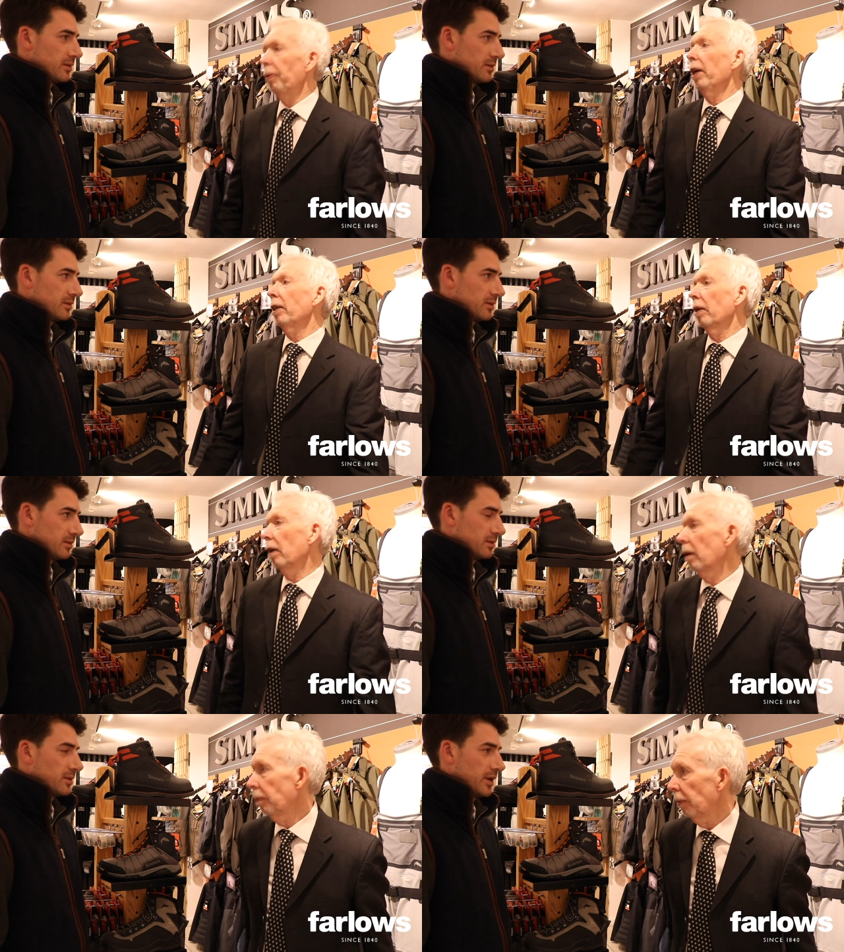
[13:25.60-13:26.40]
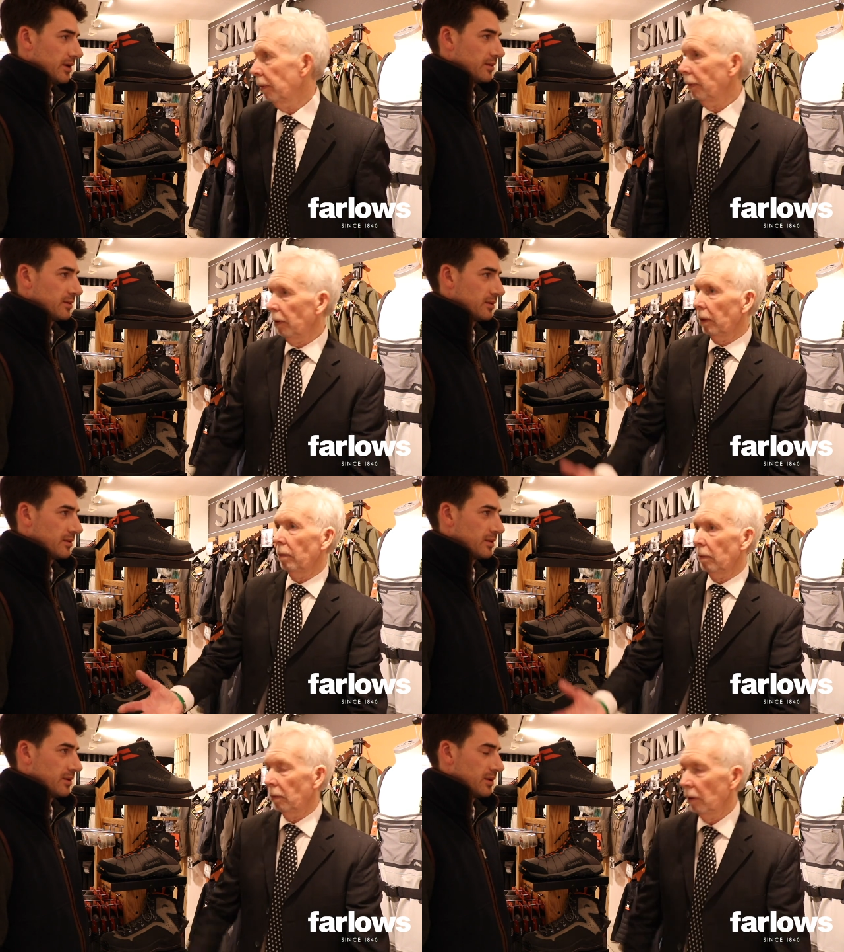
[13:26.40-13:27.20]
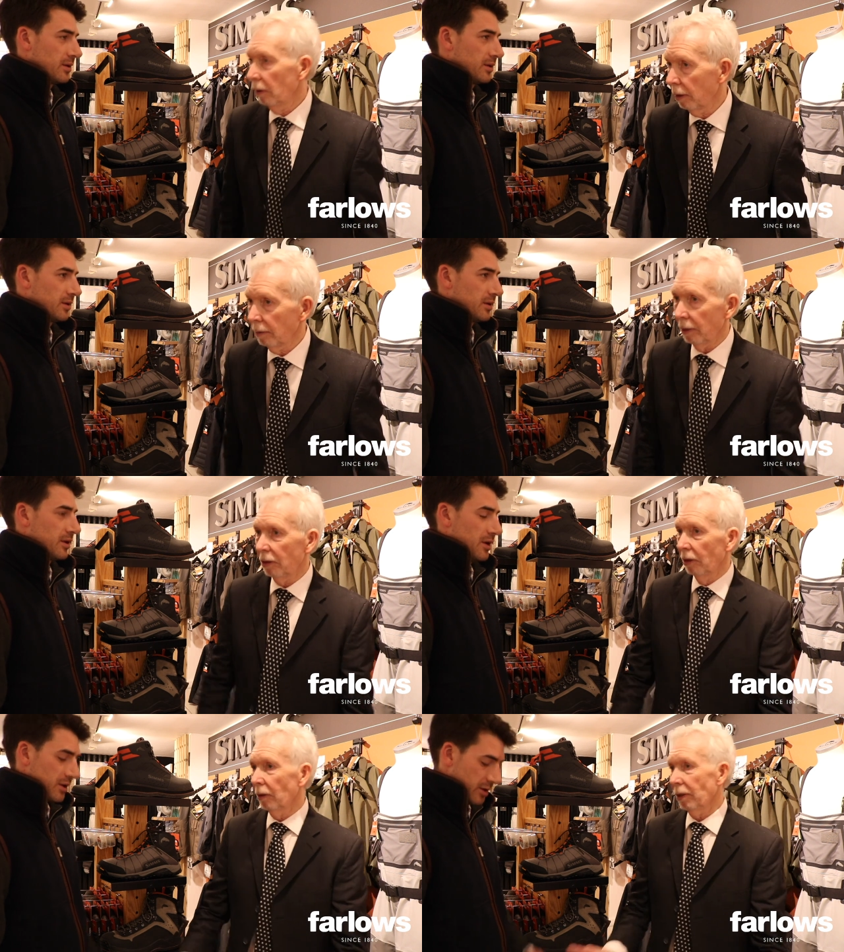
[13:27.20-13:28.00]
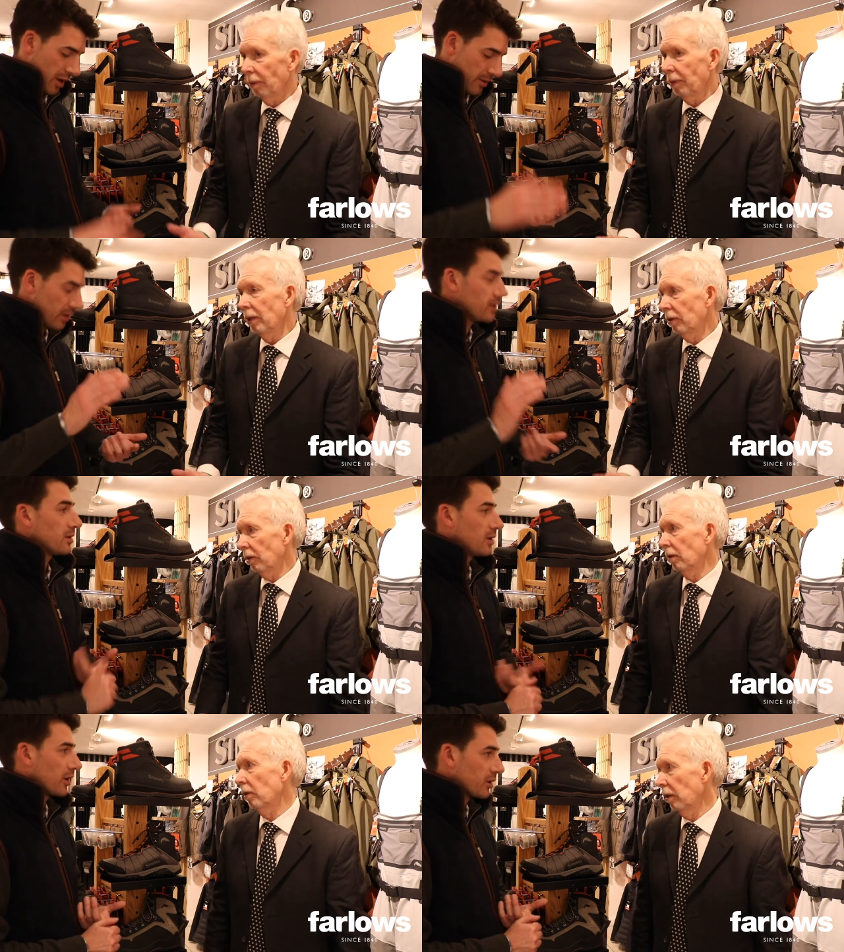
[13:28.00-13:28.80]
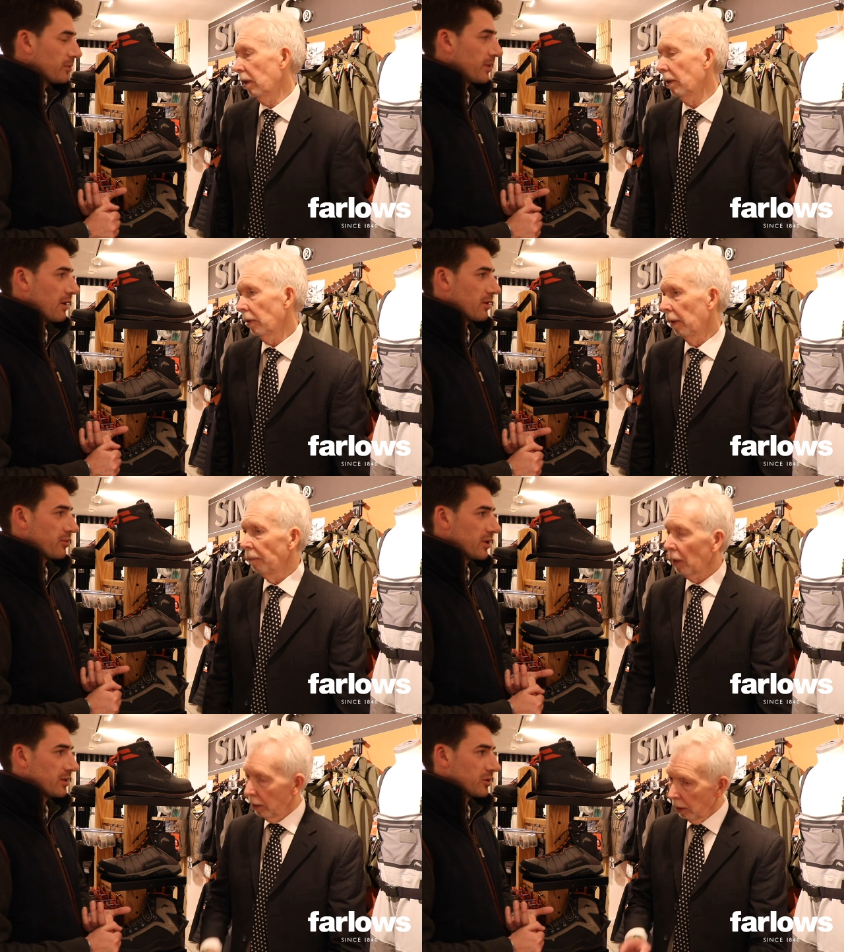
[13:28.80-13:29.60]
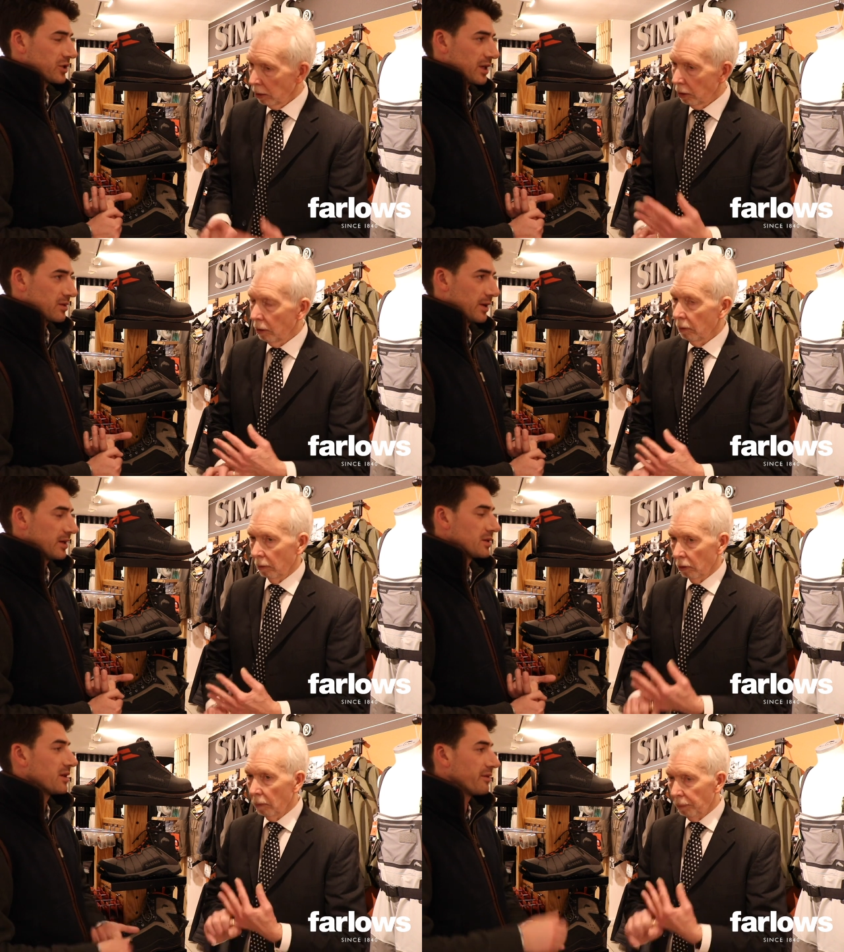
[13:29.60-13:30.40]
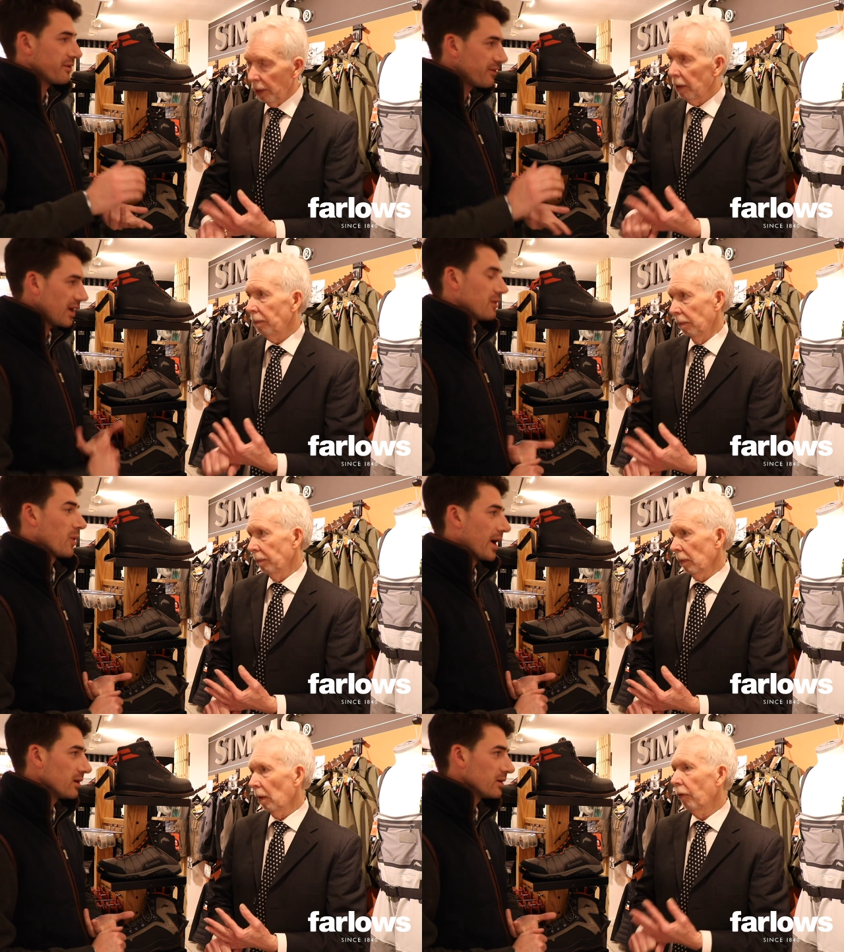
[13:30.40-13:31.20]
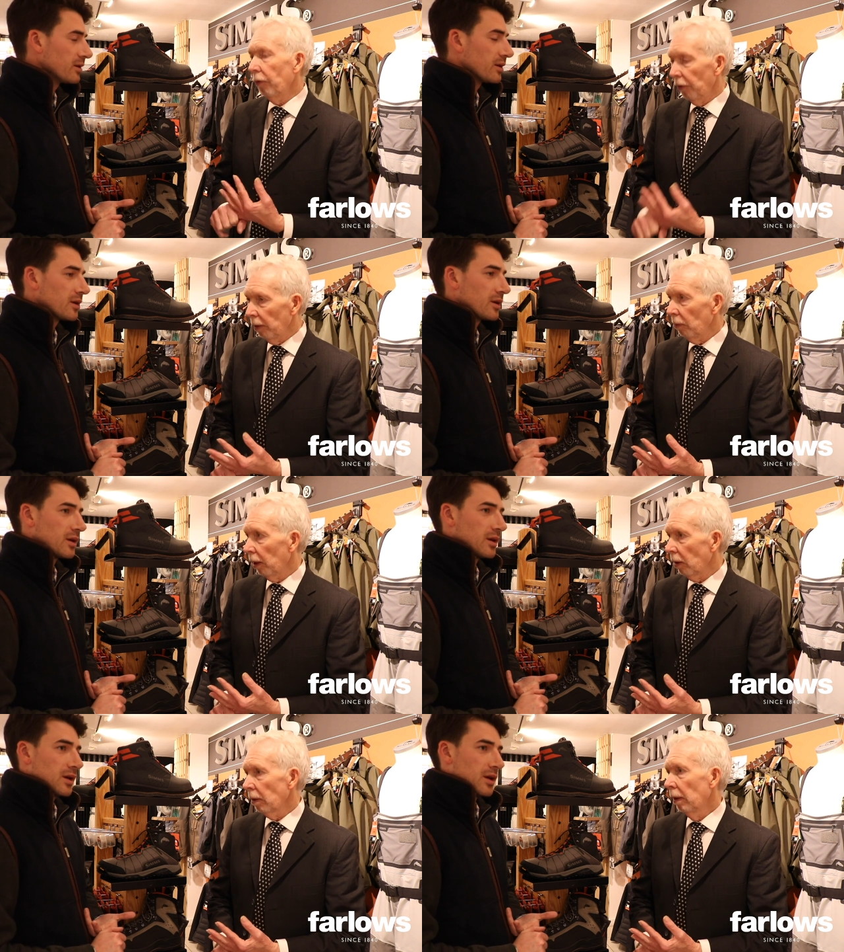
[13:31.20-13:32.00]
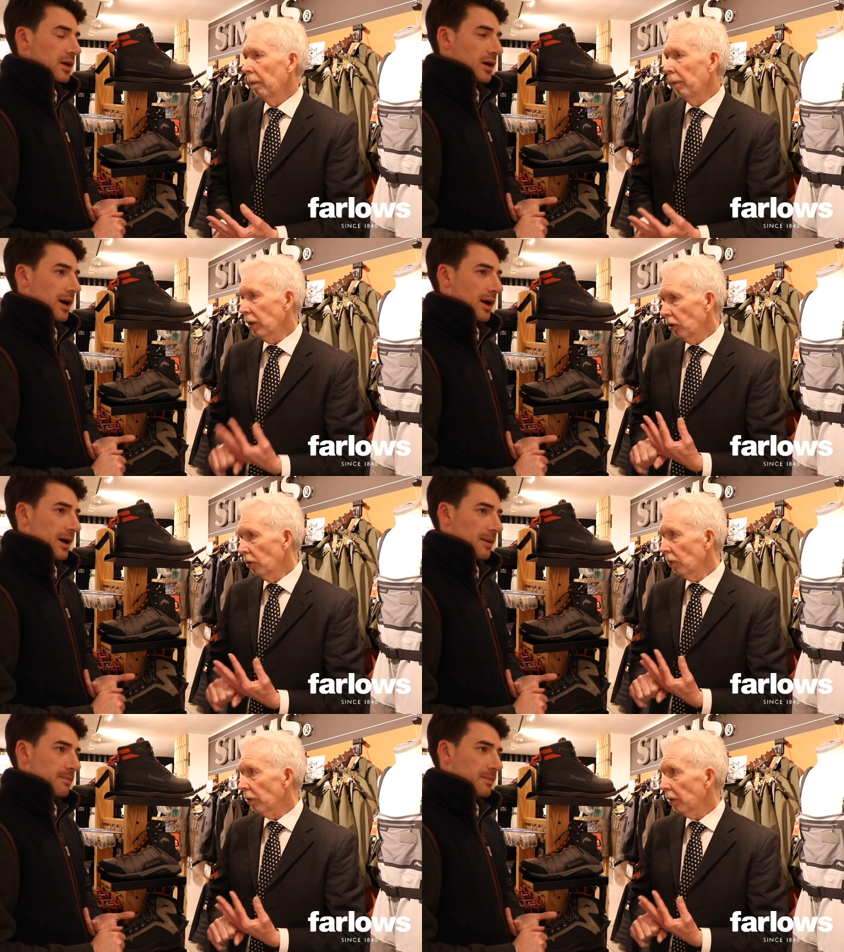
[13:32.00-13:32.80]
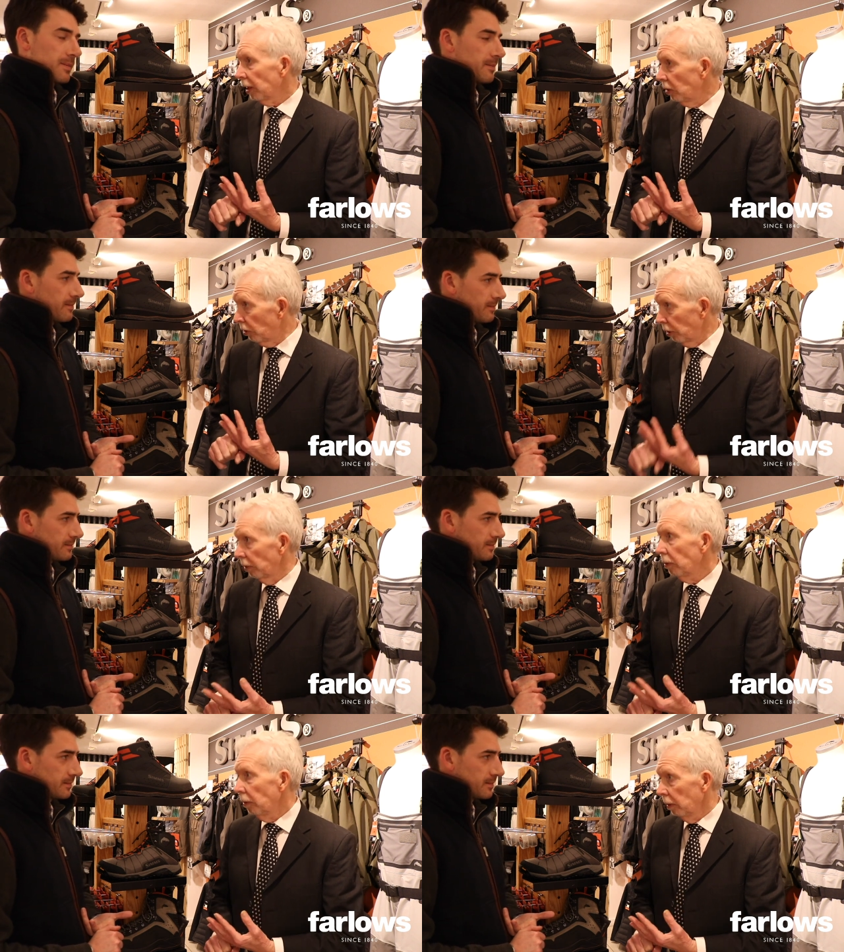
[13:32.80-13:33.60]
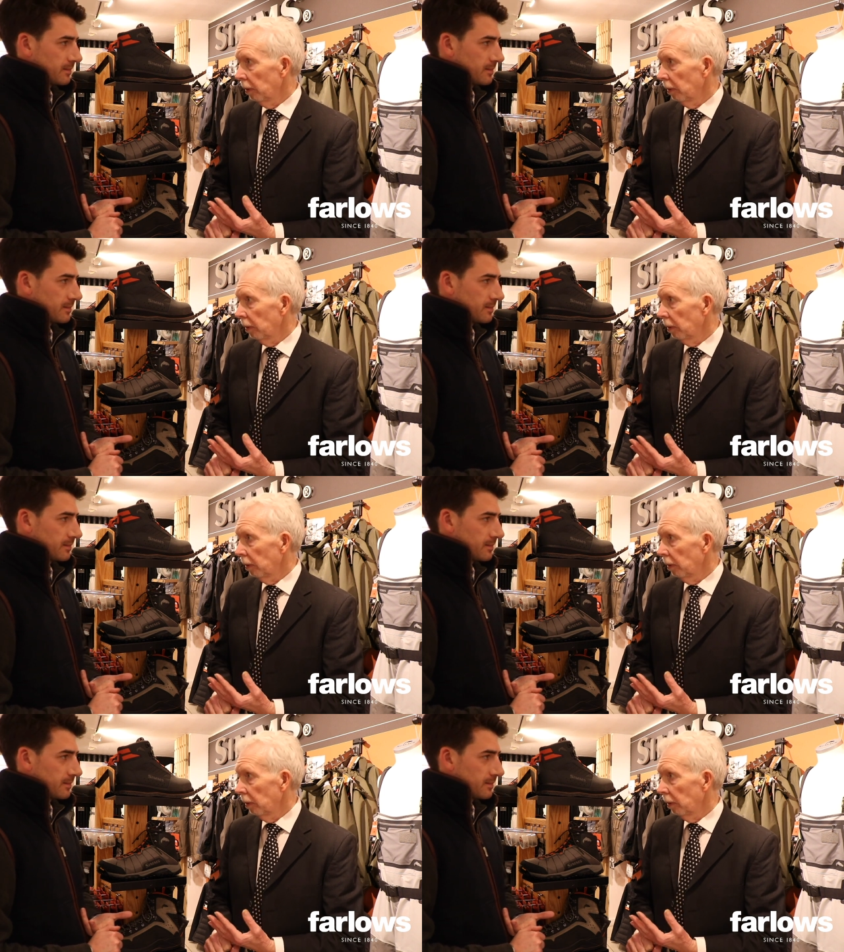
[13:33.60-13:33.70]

Speaker 1: pick up, yeah. and, and, you know, it's not going to so be as a good like, pair of breathable
Speaker 2: chest good, waders good that fit well.
Speaker 1: Fit well. Make um, sure that they do.